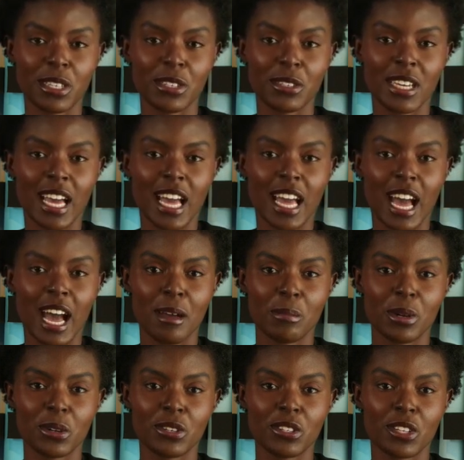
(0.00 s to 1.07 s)
The
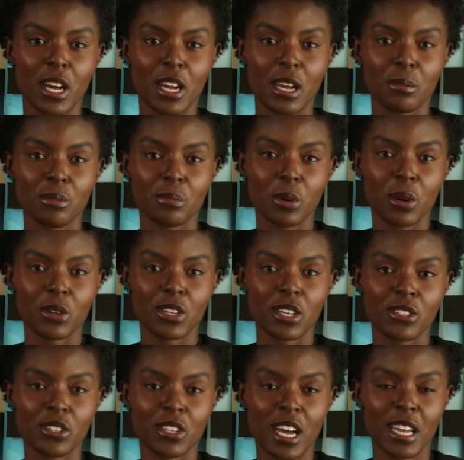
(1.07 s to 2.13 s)
AI-built startups won't
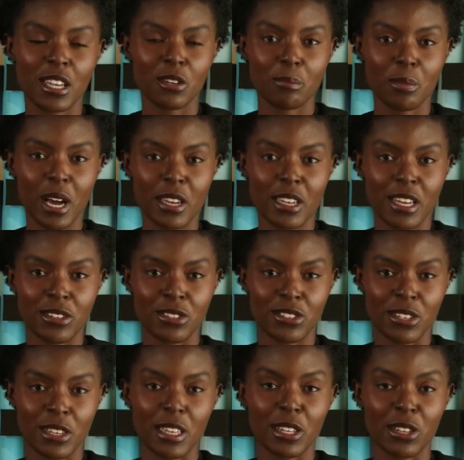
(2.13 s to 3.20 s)
just change markets.
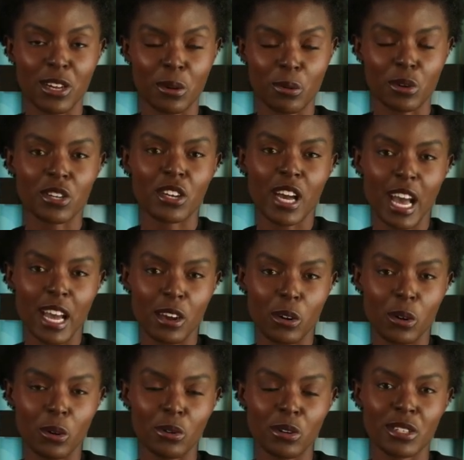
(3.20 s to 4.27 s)
They will shatter
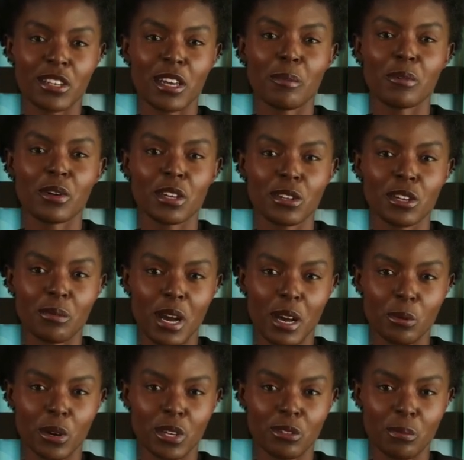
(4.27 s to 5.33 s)
old assumptions
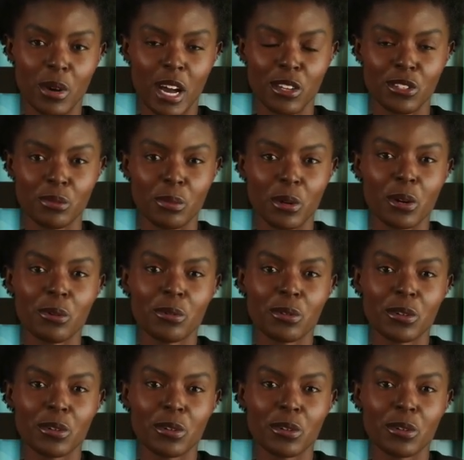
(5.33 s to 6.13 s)
about what's possible.